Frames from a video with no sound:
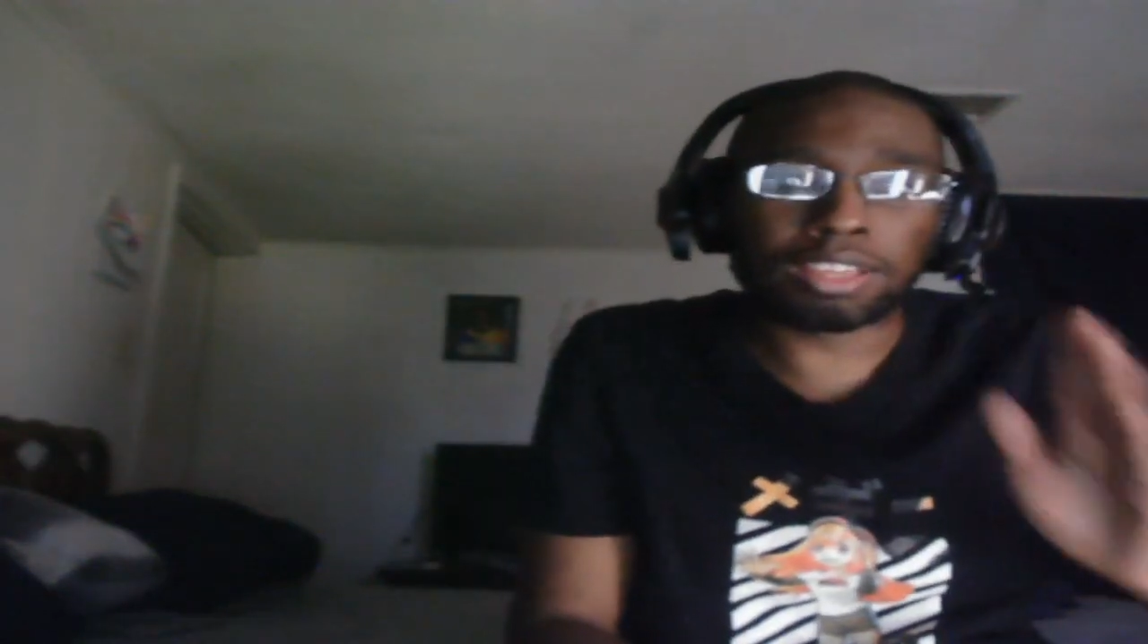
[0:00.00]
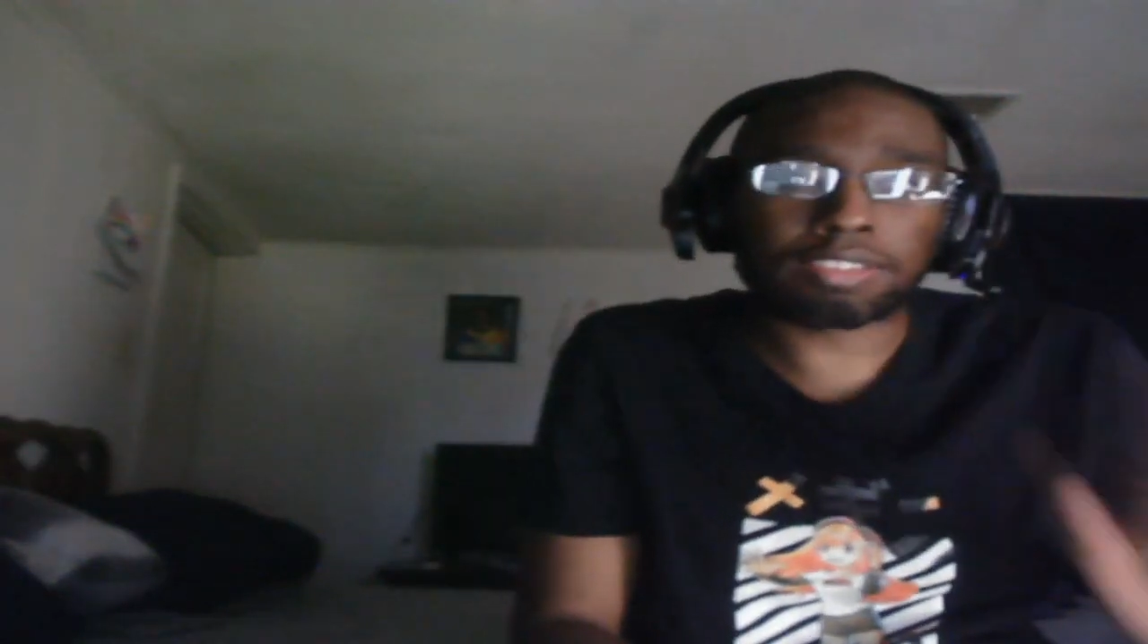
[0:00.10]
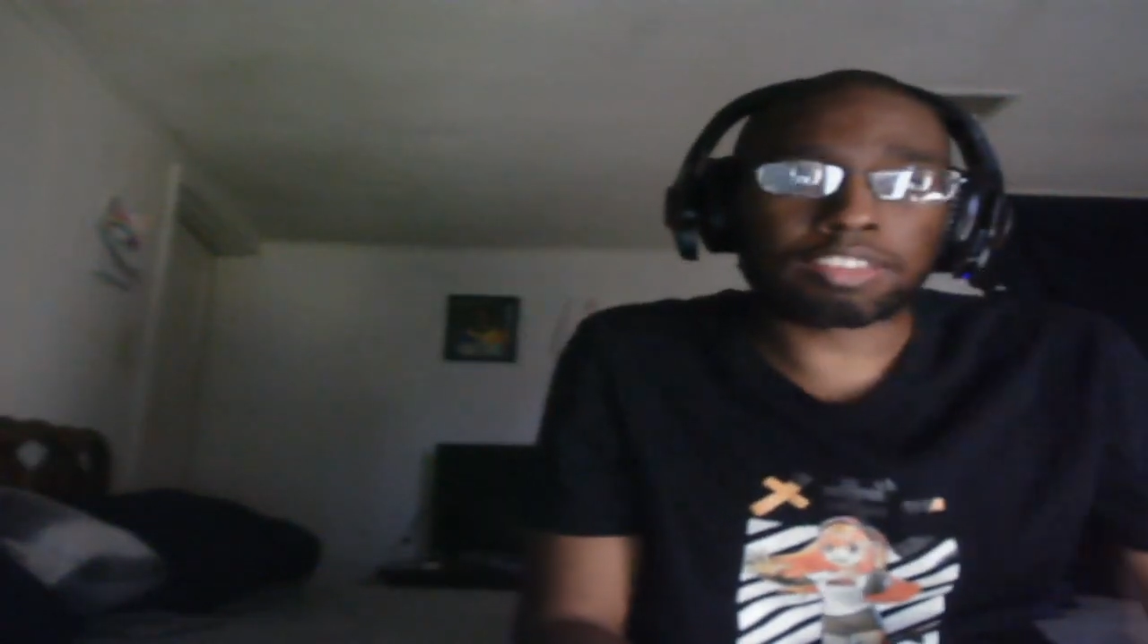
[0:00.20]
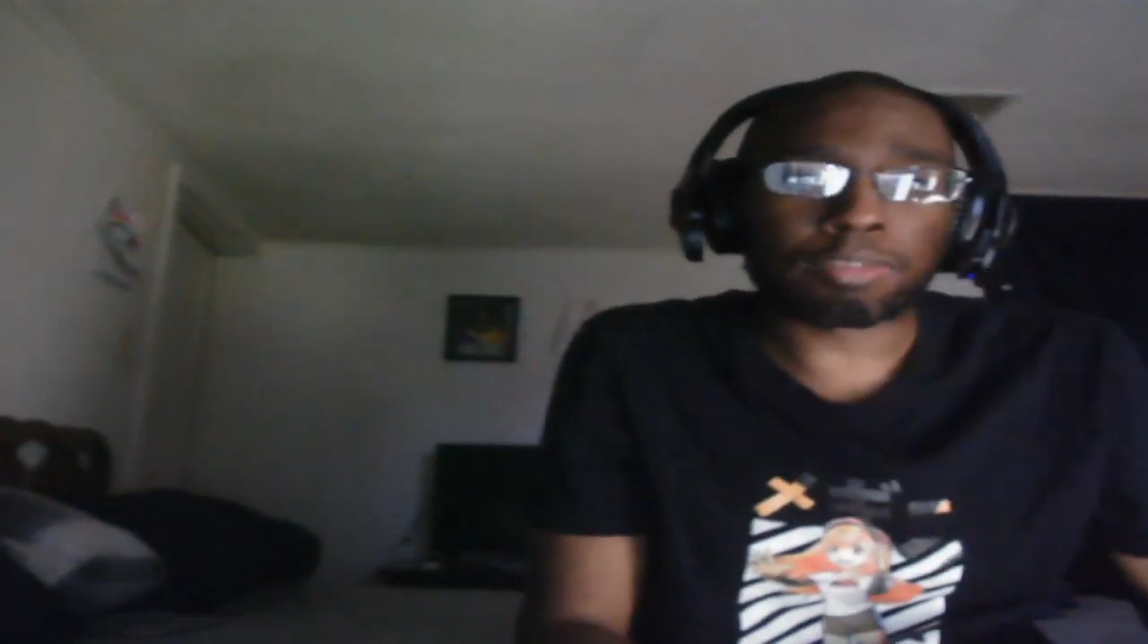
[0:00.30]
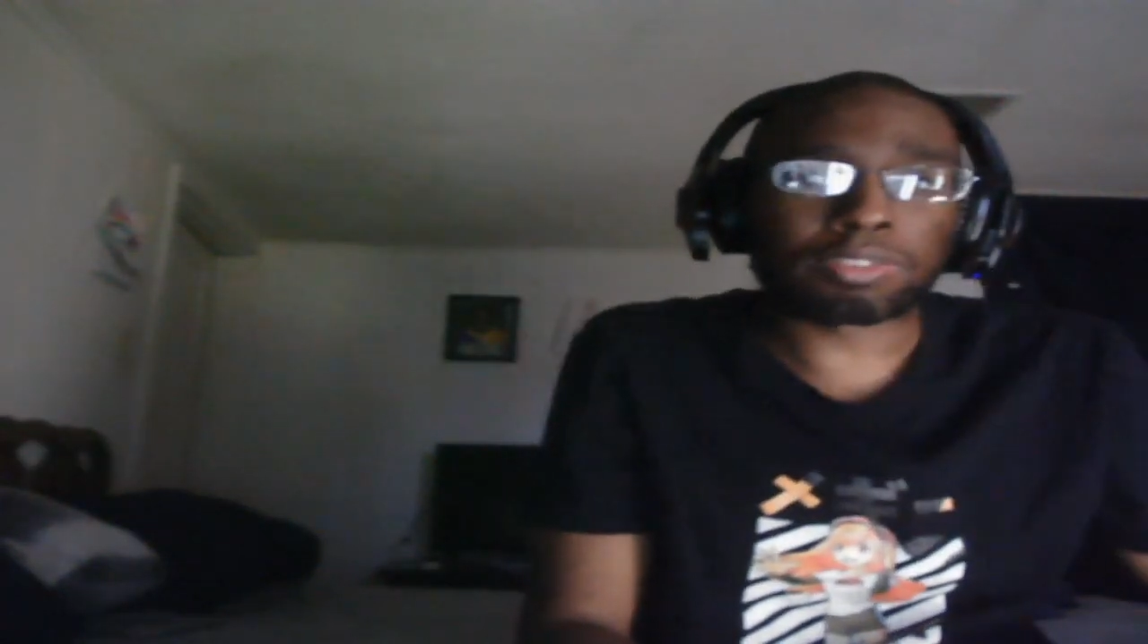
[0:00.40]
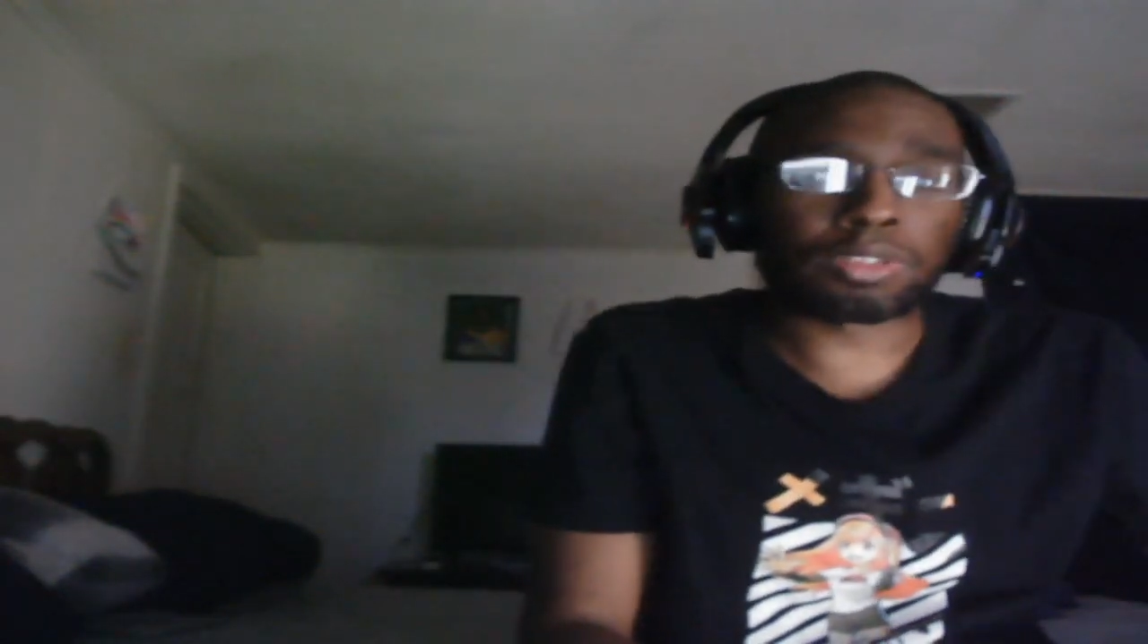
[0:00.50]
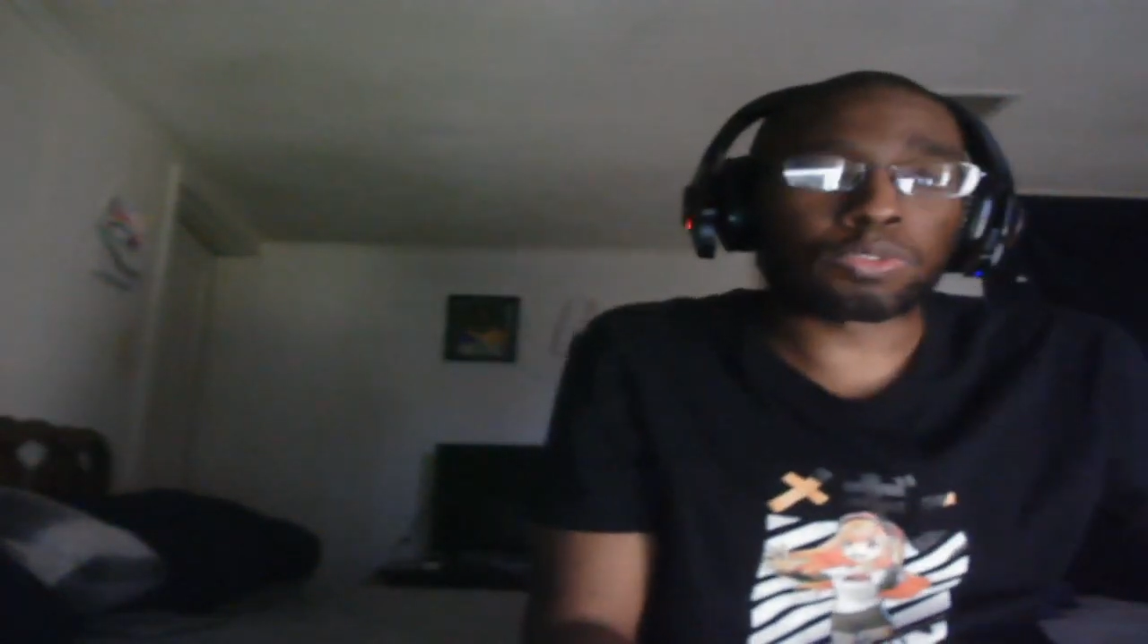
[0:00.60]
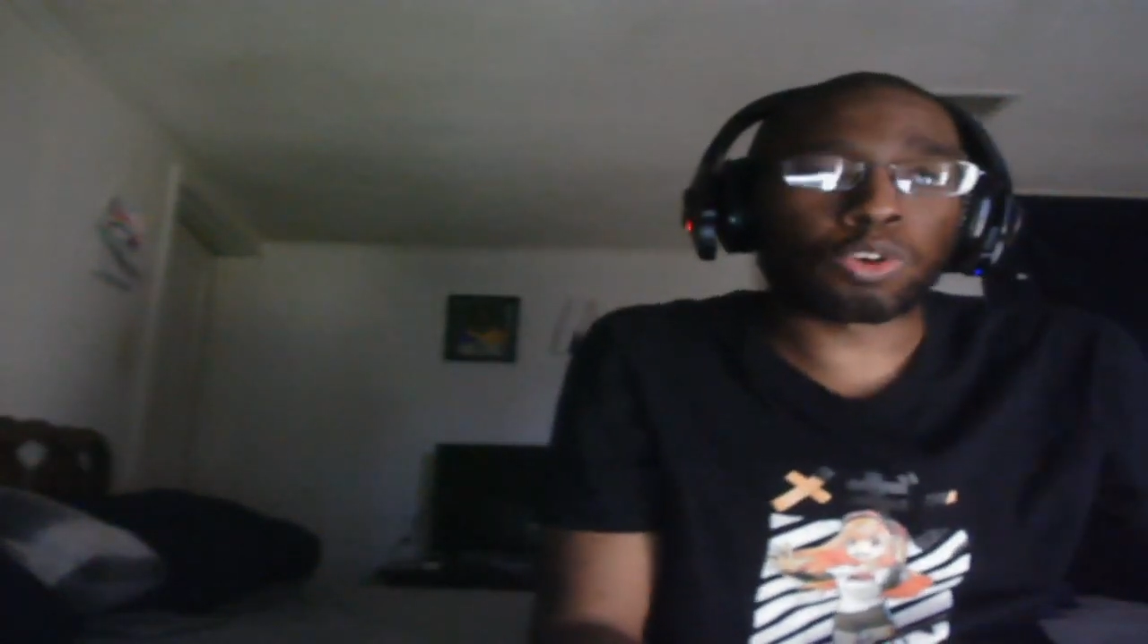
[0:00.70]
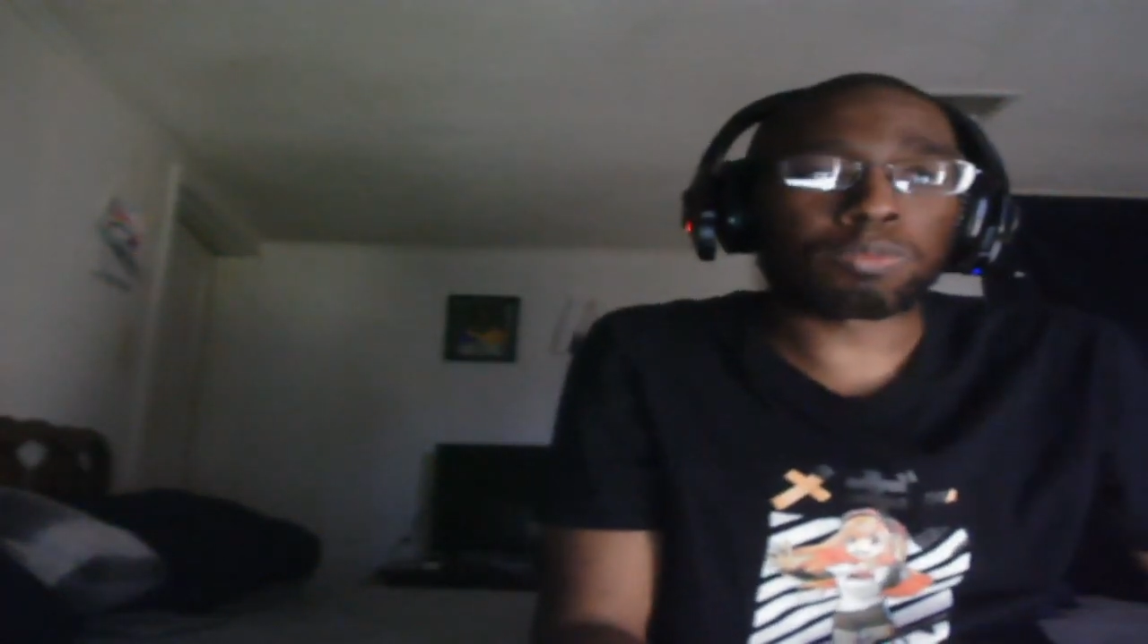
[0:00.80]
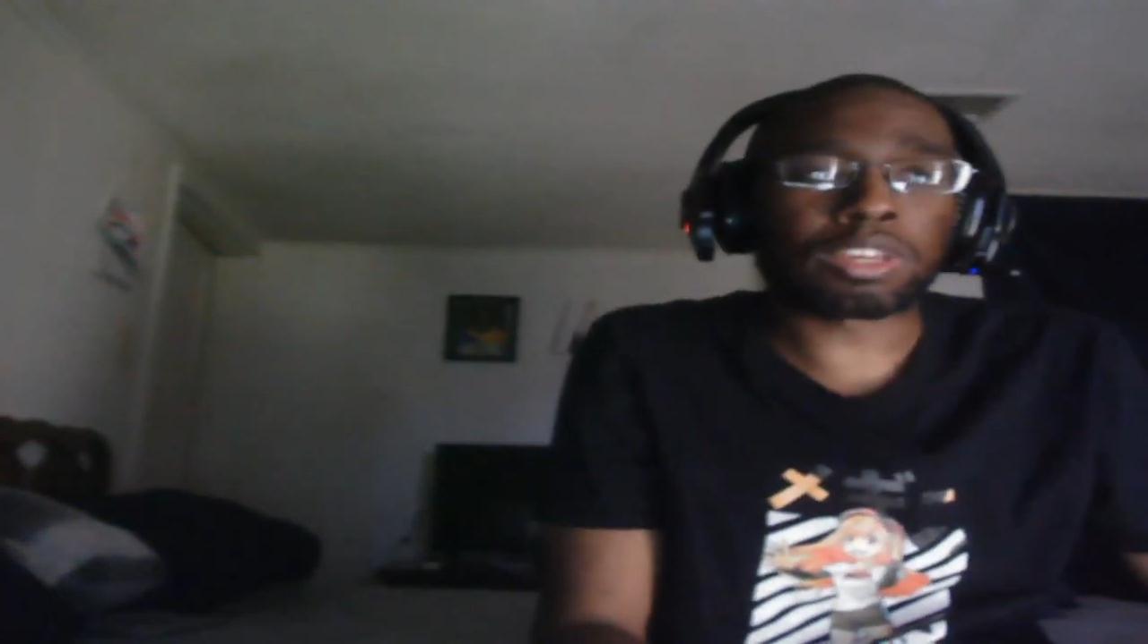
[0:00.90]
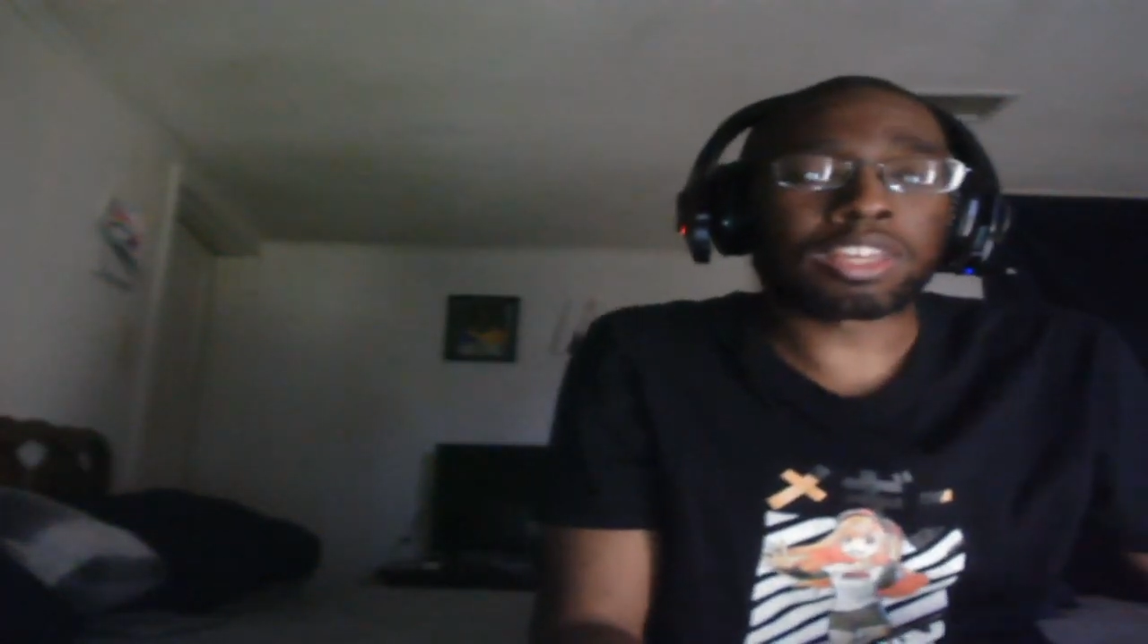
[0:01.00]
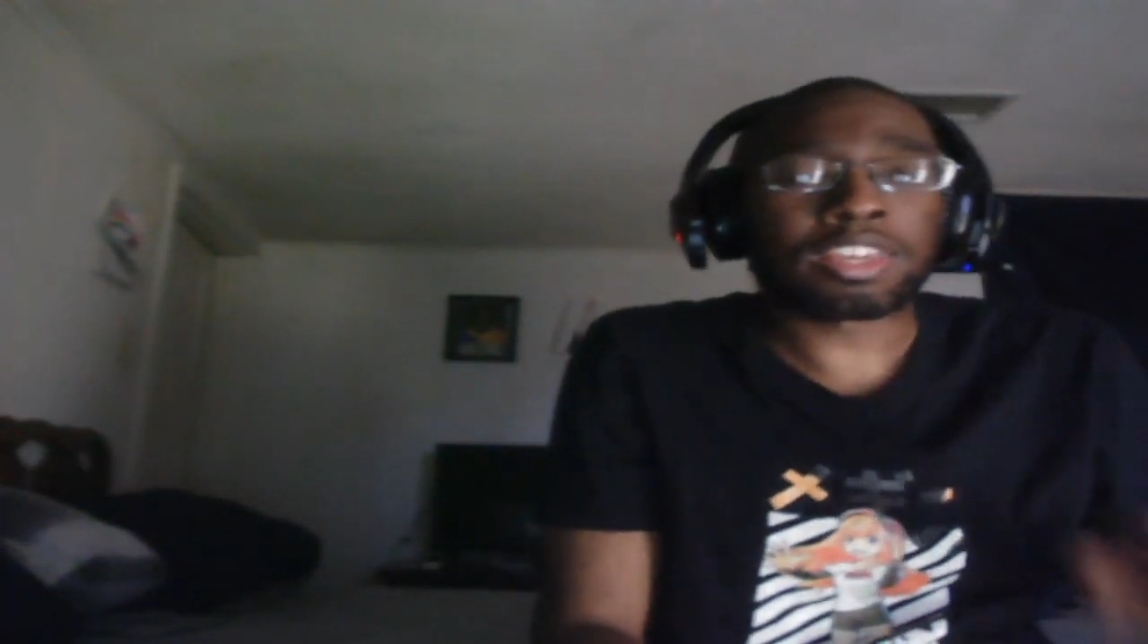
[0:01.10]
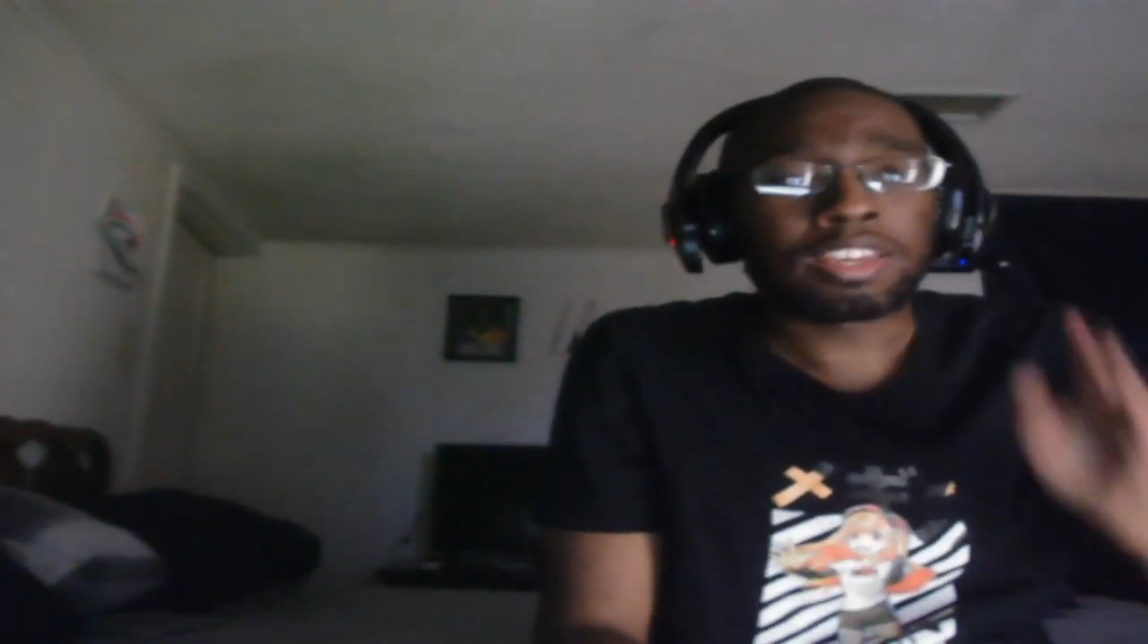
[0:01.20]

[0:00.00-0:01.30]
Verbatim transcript: next time at Utopia.